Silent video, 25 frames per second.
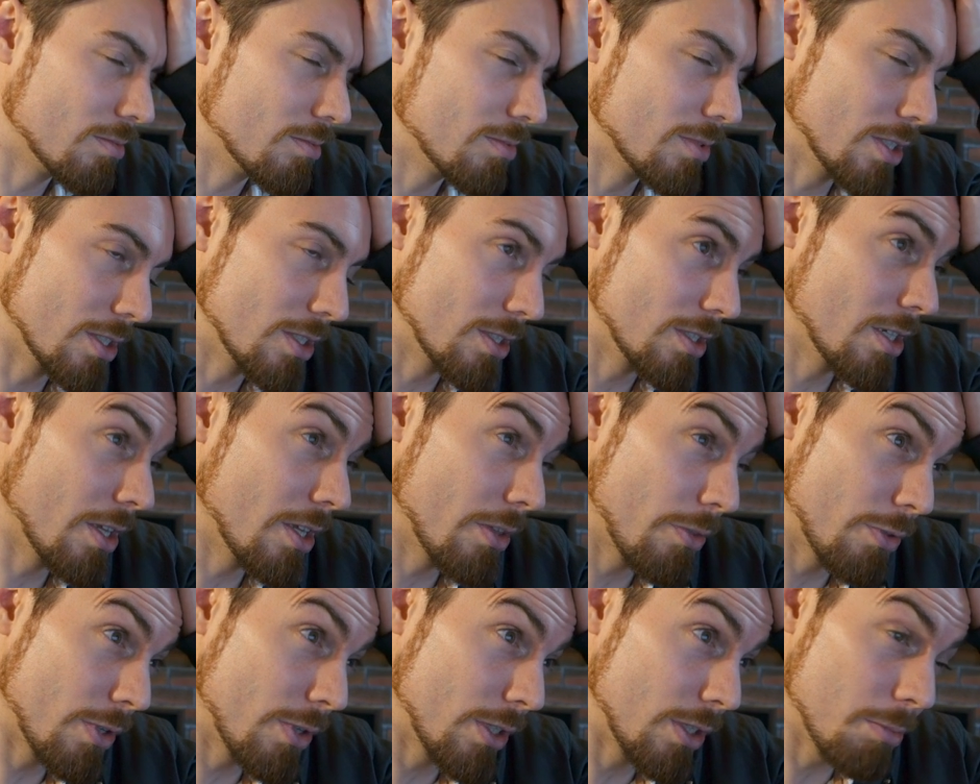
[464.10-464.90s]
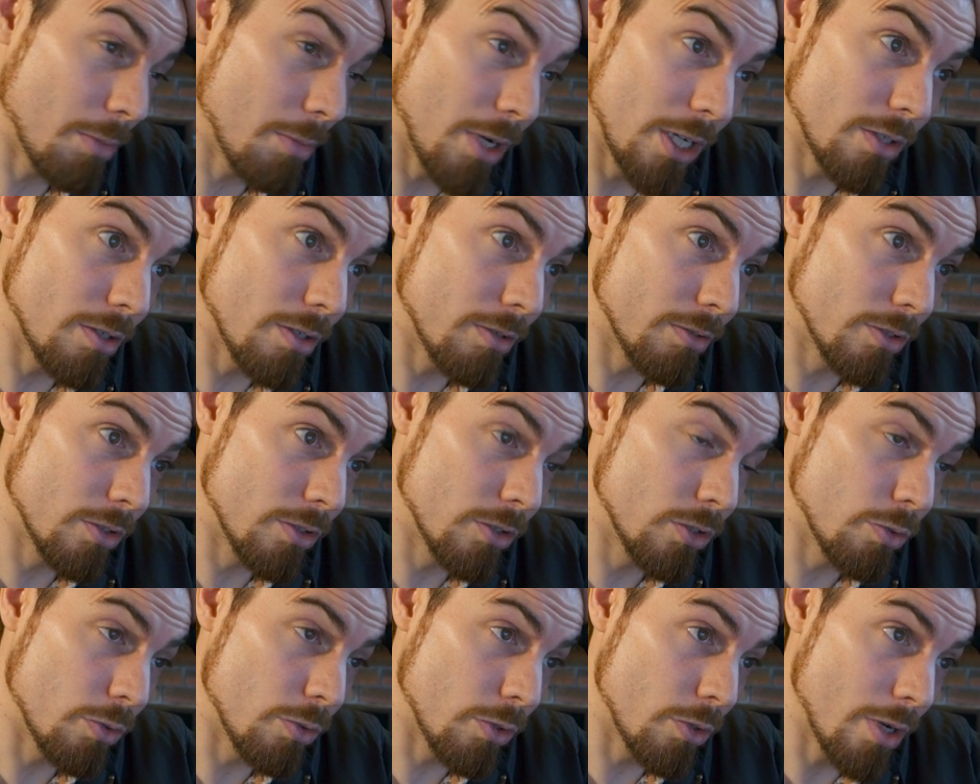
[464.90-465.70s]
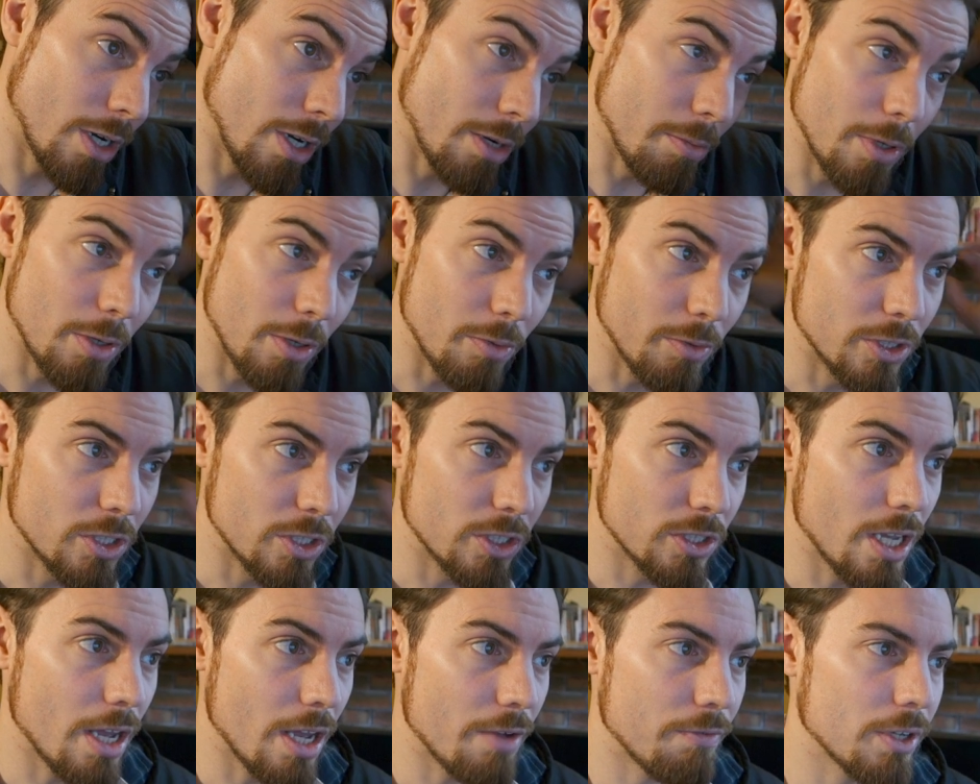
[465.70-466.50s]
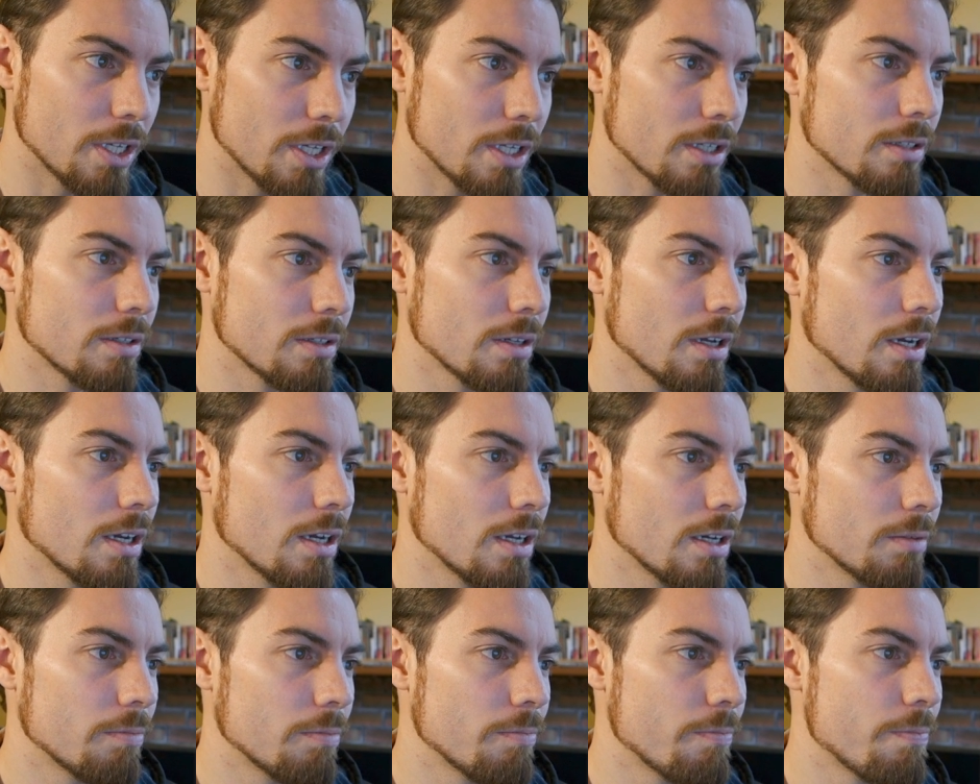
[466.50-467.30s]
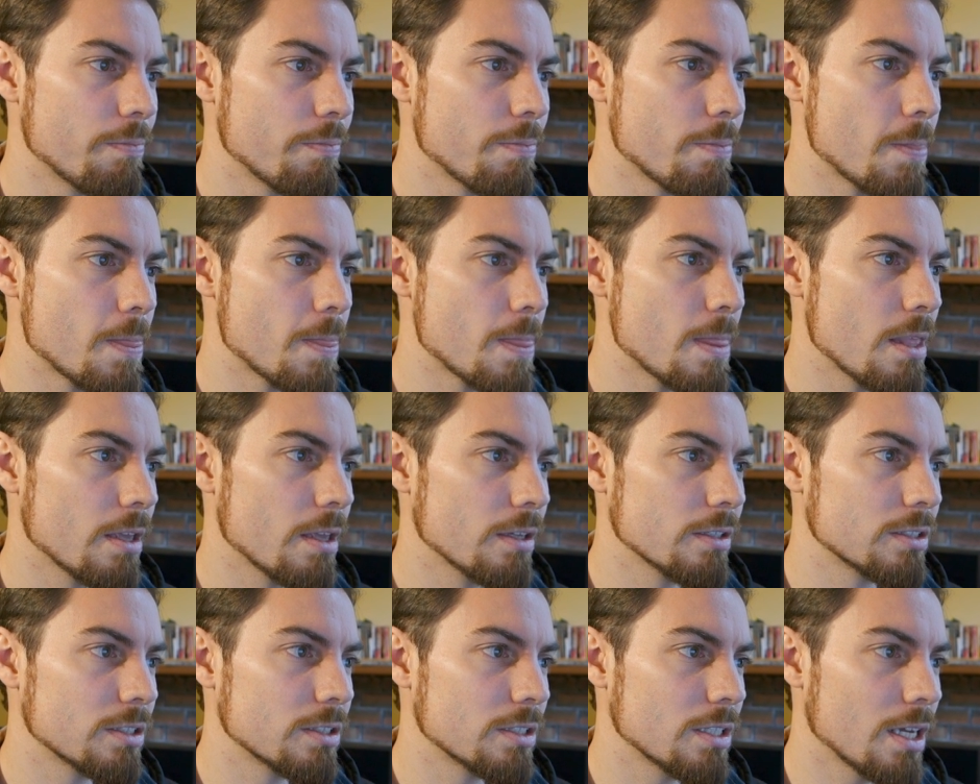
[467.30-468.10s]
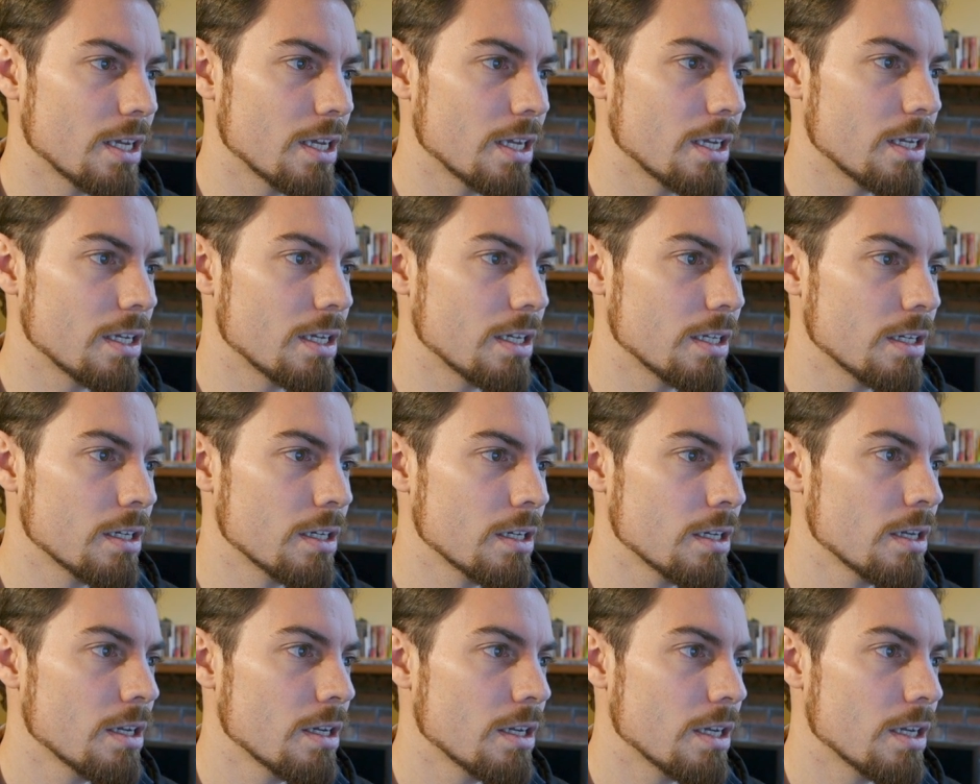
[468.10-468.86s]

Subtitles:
There's another thing you might do quite a bit, which is having say,